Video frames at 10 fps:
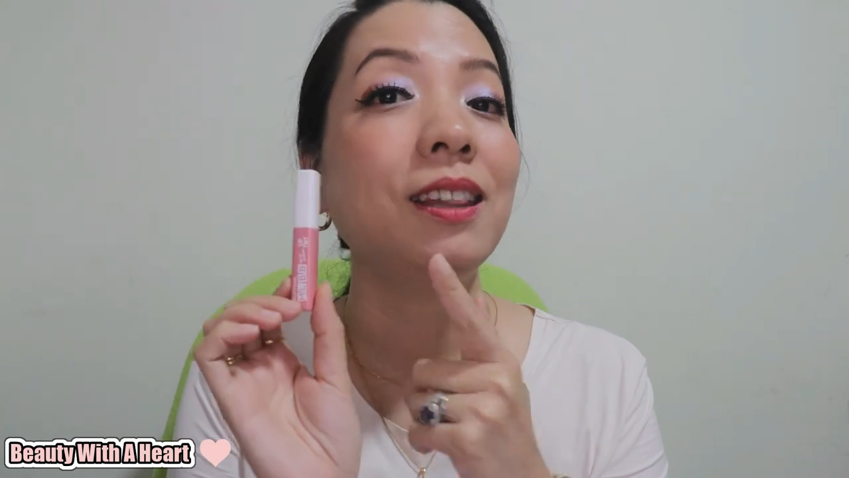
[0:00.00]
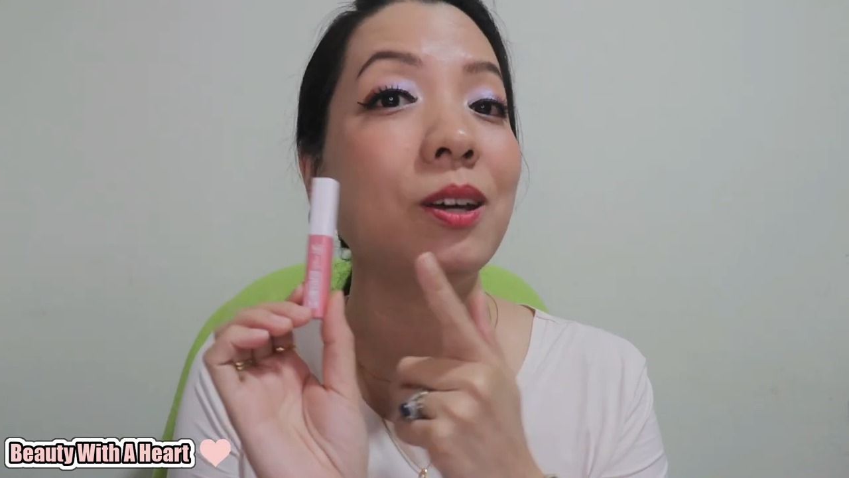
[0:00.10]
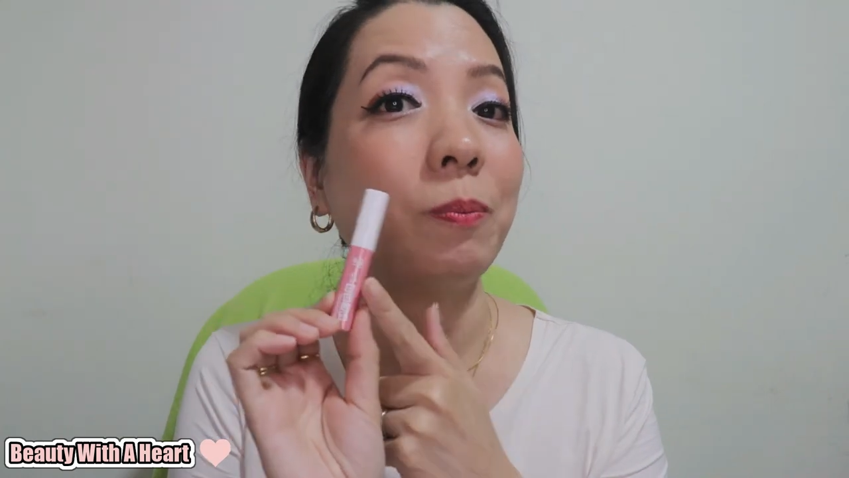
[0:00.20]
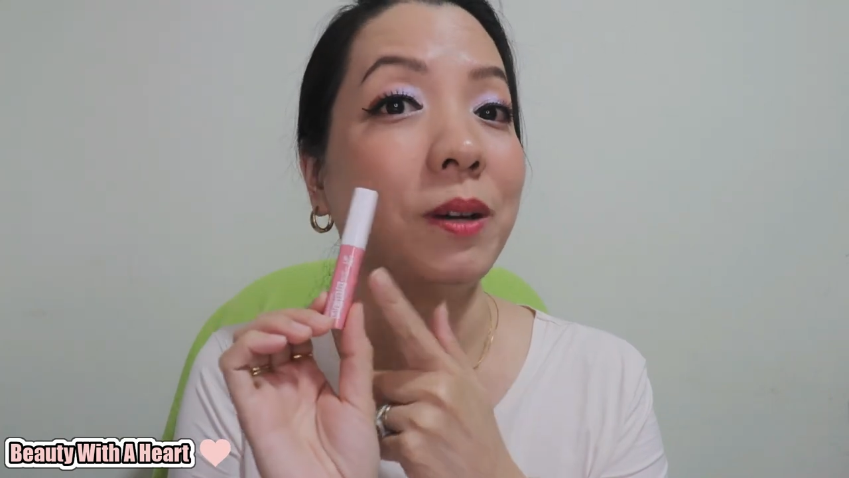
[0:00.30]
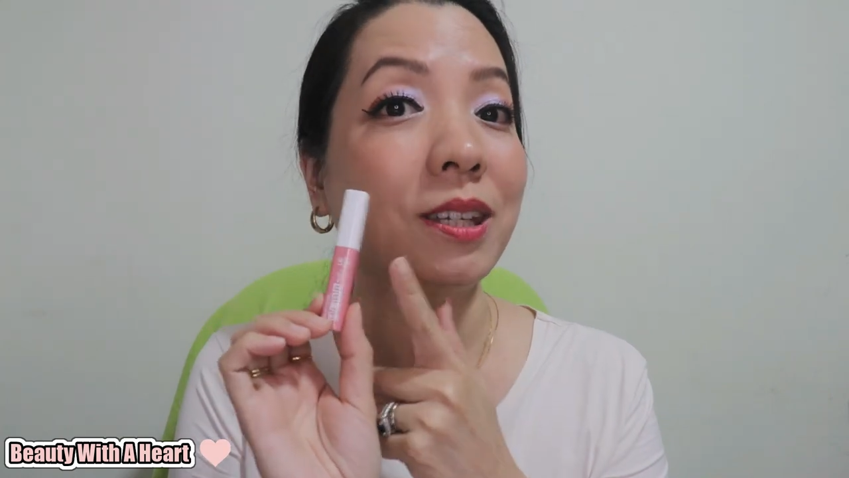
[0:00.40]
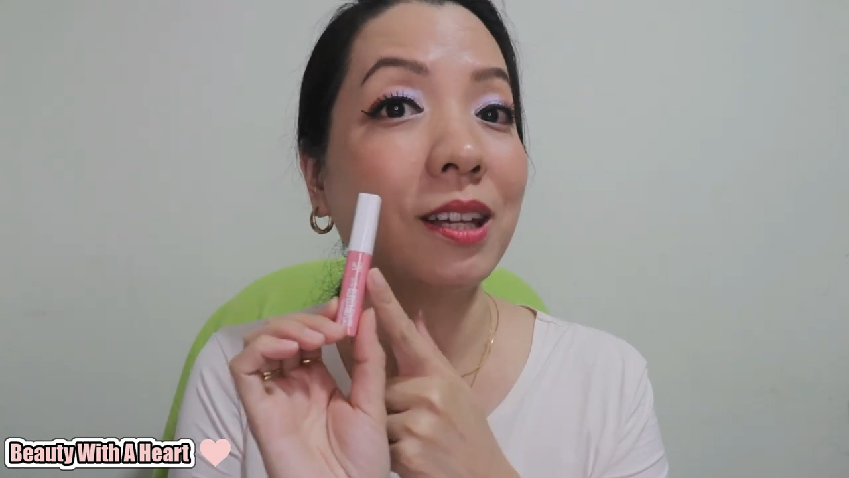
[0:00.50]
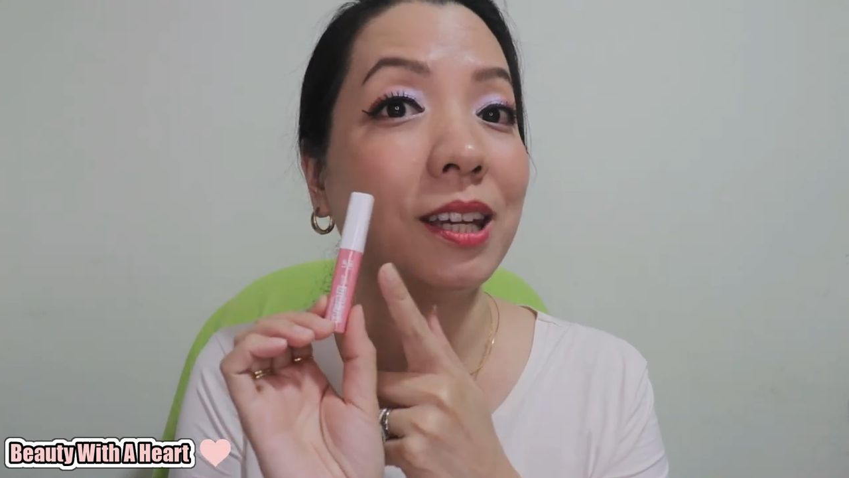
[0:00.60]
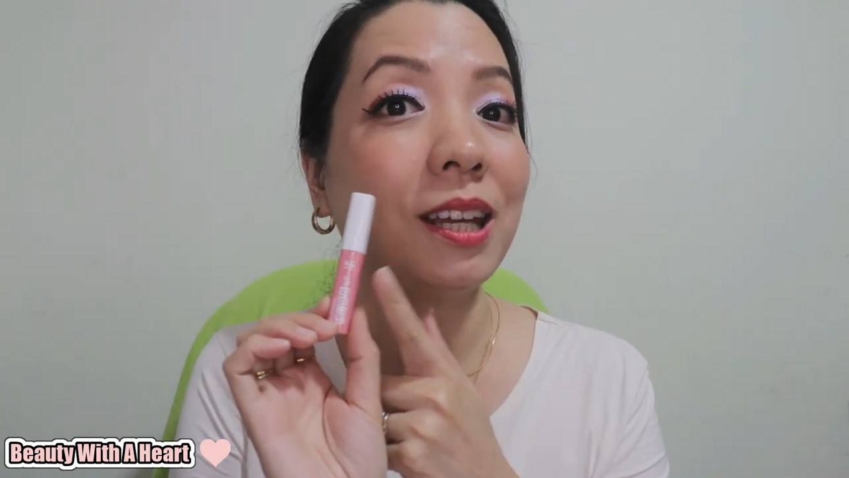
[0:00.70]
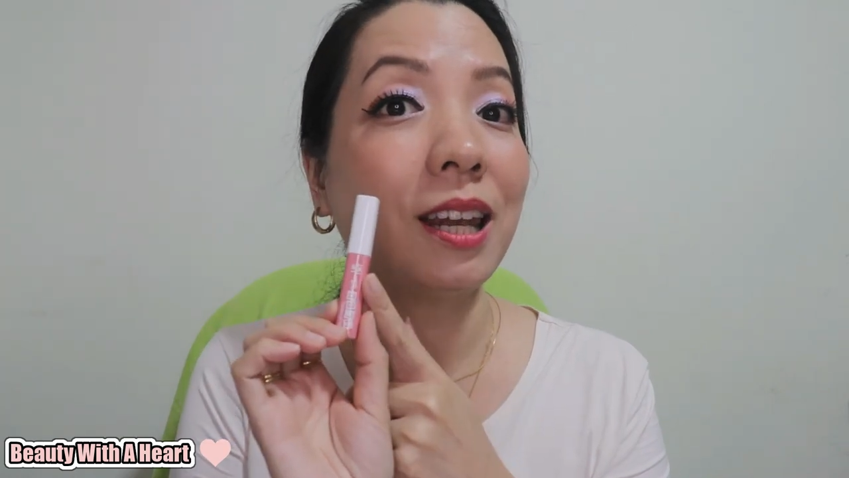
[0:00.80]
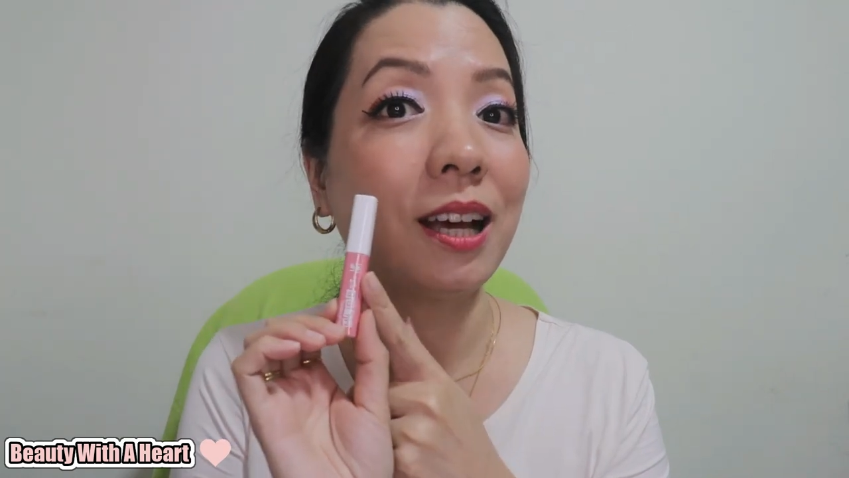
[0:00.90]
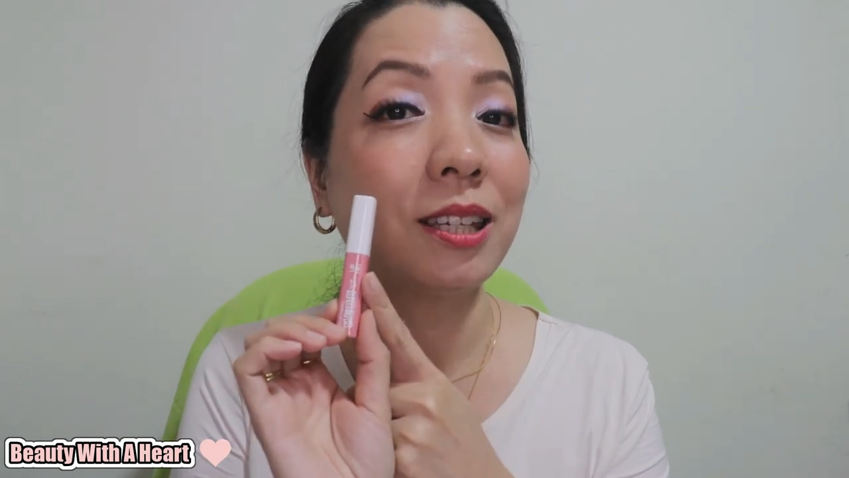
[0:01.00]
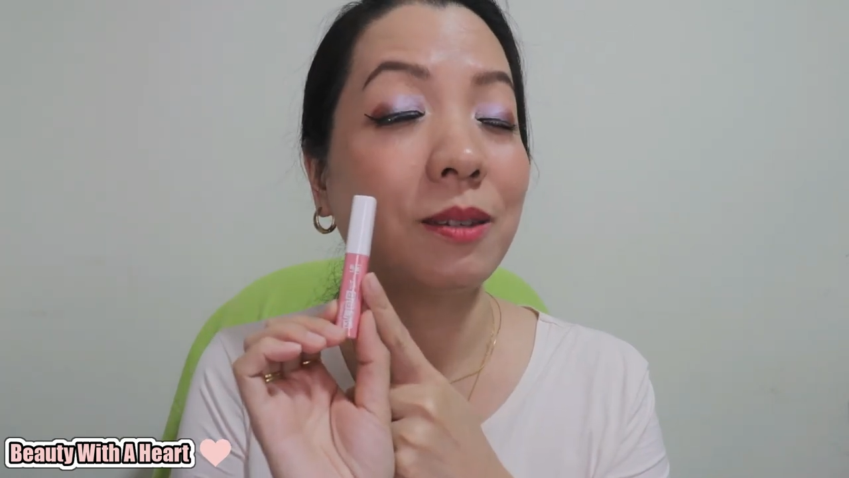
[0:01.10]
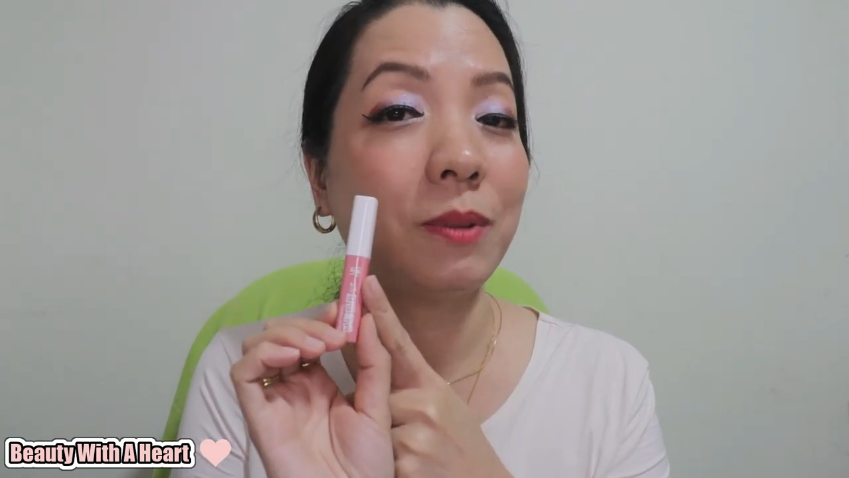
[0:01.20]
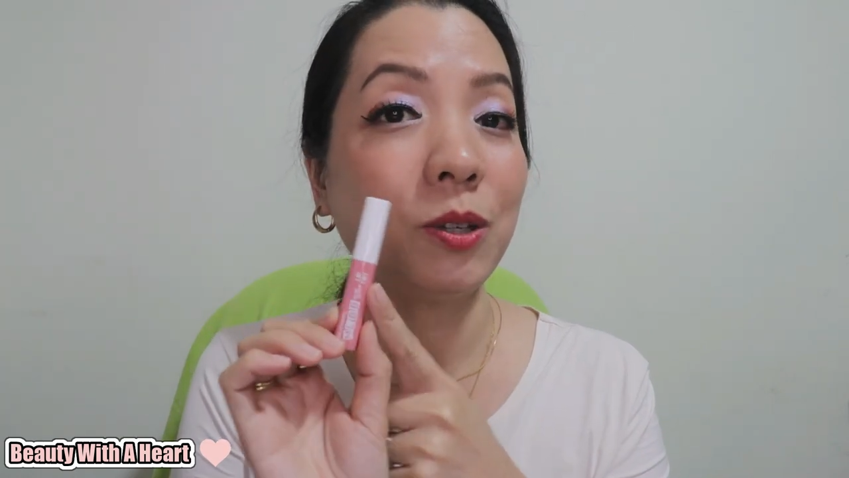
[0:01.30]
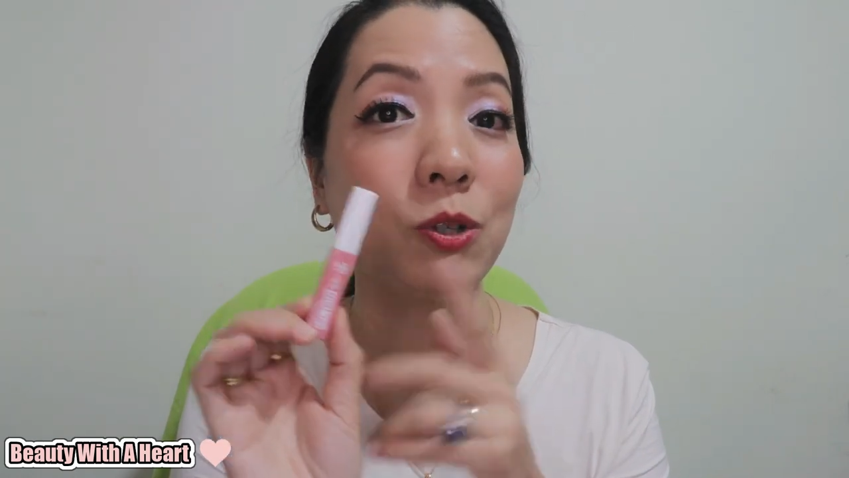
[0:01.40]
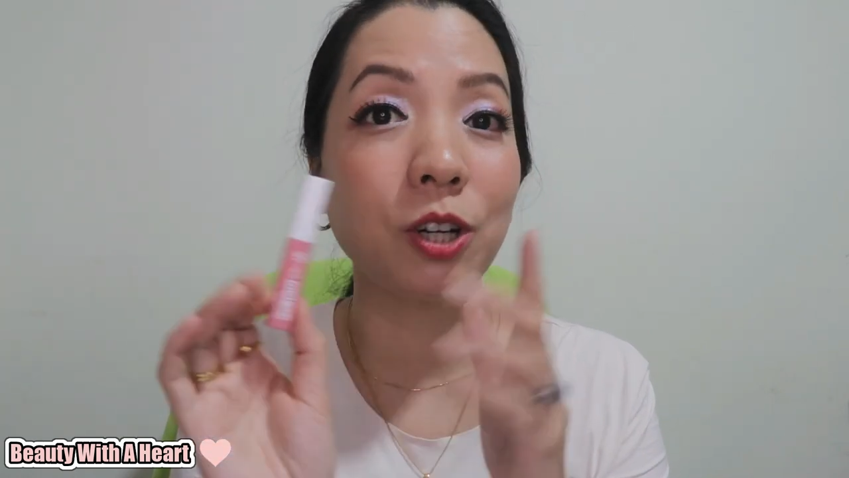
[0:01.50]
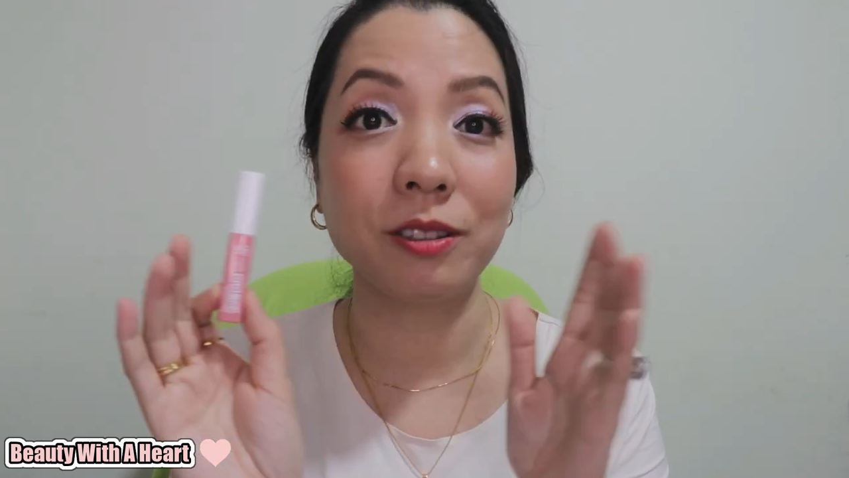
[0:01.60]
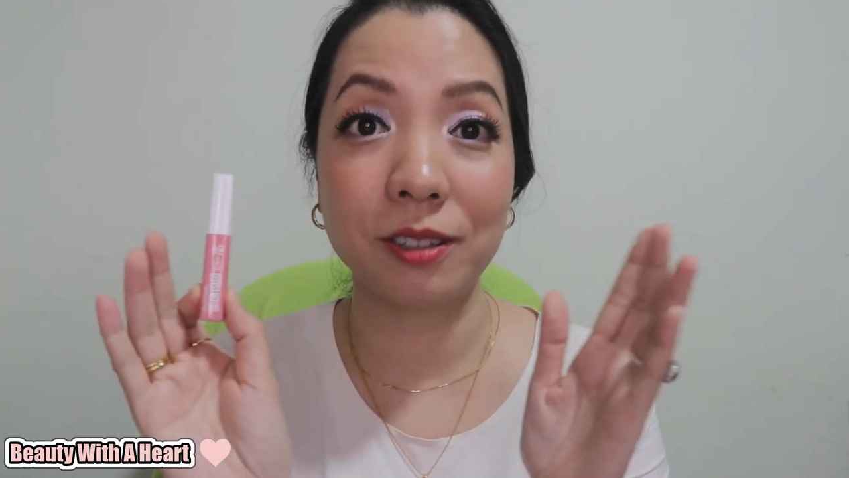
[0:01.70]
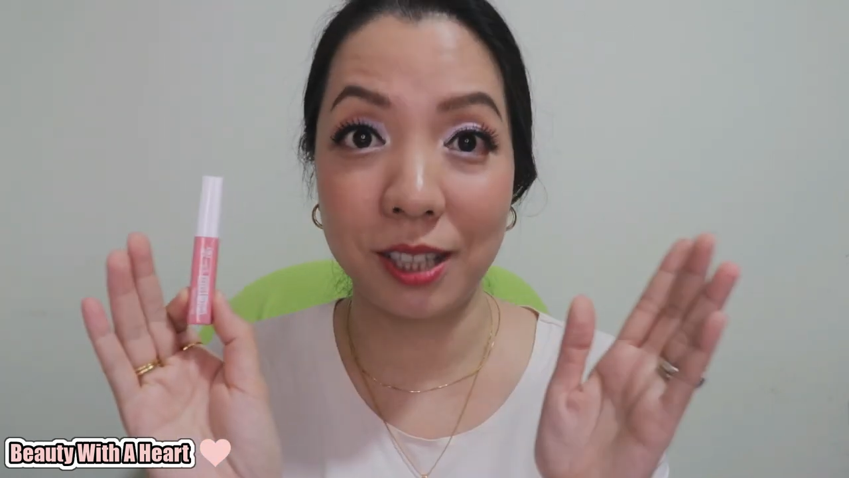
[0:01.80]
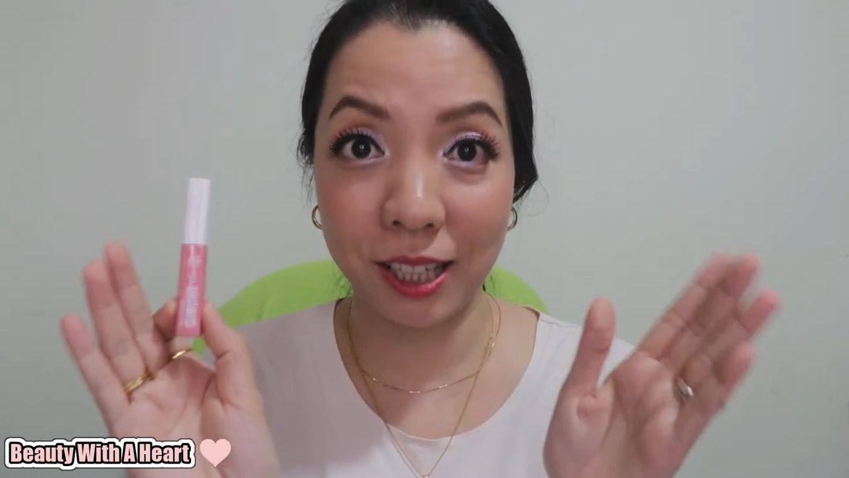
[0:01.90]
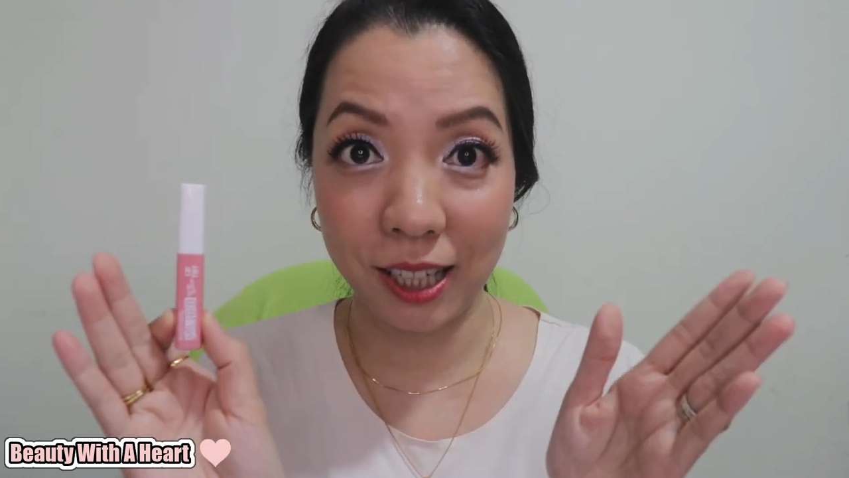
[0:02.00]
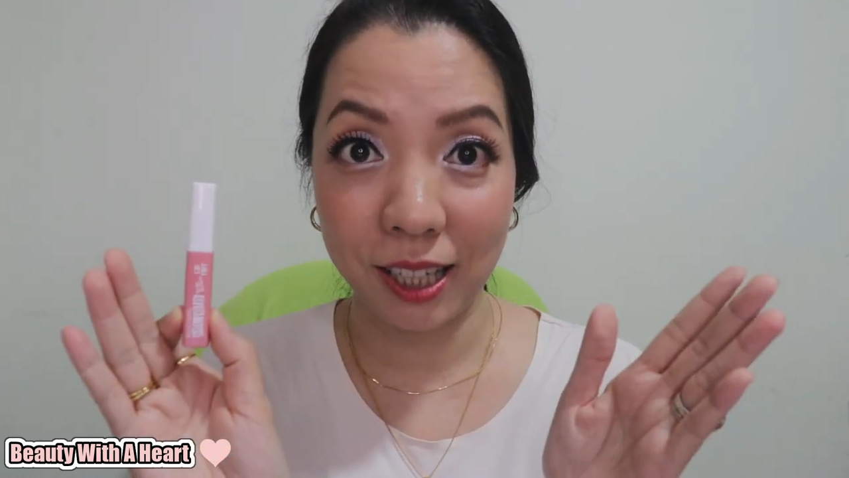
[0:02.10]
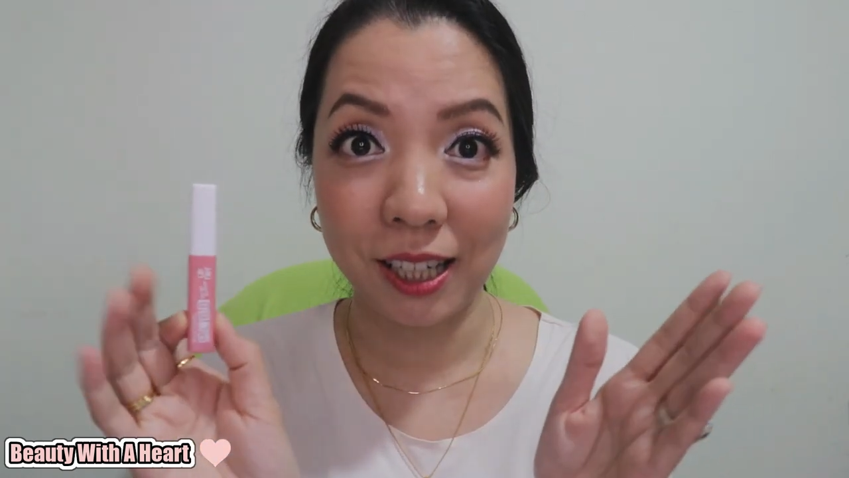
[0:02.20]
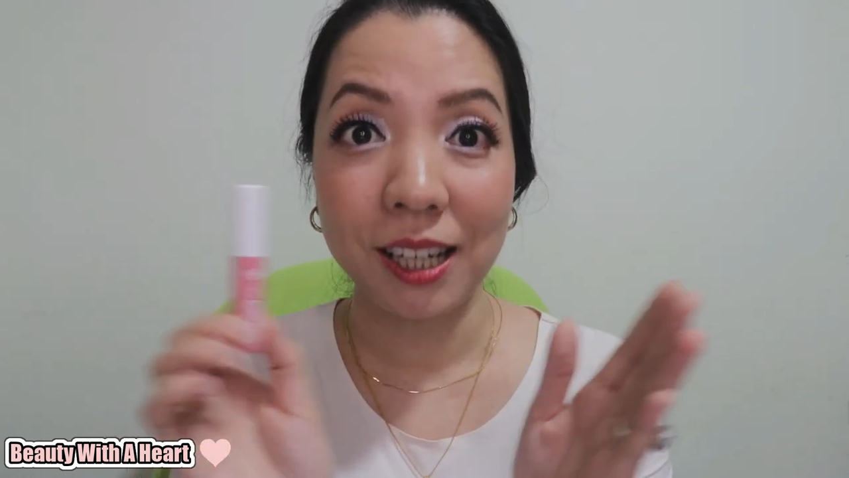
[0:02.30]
they'll basically last me throughout the day.